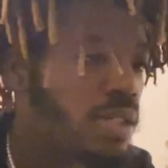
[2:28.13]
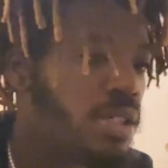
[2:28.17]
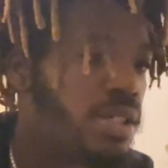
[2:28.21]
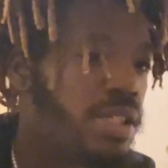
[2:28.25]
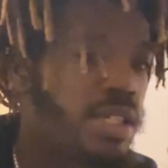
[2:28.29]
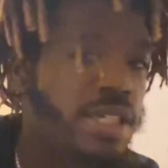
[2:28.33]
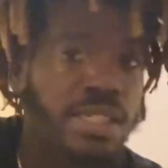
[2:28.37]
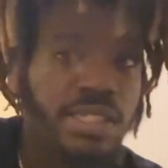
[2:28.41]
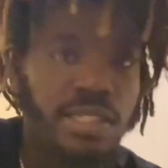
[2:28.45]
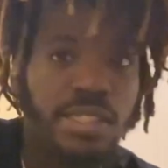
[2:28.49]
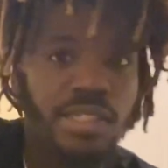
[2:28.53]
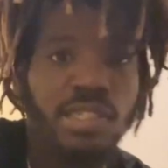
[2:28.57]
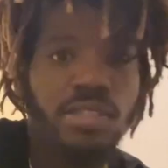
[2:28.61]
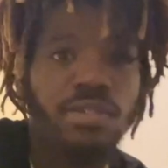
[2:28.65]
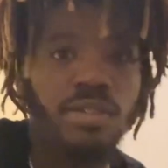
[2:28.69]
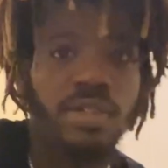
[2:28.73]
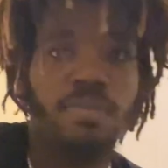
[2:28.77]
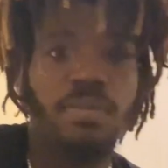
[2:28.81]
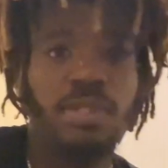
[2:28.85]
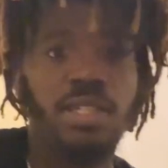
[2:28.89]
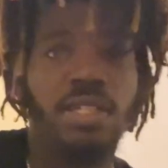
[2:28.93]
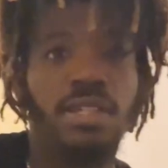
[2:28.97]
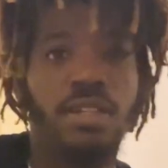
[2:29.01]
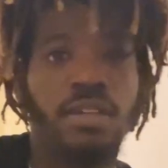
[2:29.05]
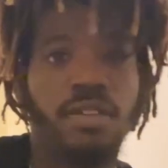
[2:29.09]
Niggas
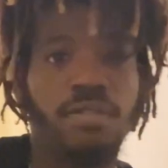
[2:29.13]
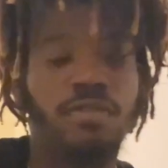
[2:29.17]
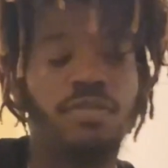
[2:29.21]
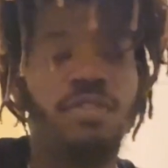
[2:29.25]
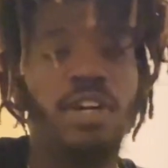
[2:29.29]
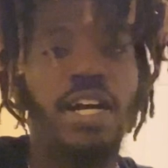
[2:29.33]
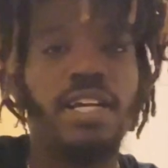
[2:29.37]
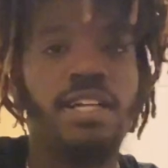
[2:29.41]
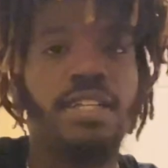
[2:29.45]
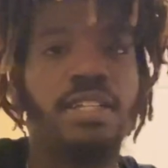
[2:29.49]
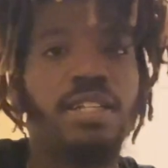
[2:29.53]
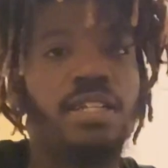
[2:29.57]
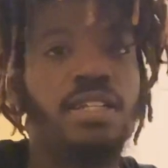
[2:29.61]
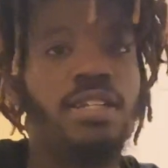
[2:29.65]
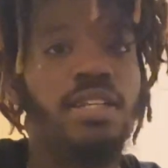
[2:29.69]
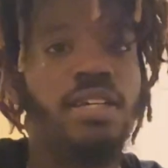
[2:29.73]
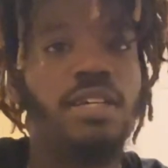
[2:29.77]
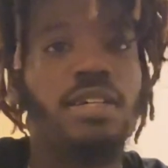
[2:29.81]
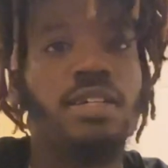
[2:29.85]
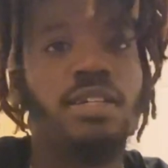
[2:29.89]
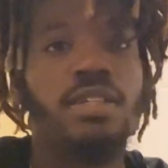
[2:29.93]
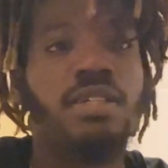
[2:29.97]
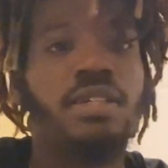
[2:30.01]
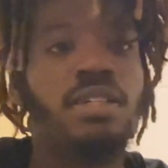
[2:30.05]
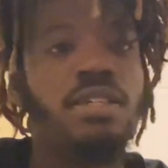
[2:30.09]
screaming in there, fighting in
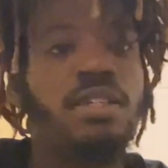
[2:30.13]
there.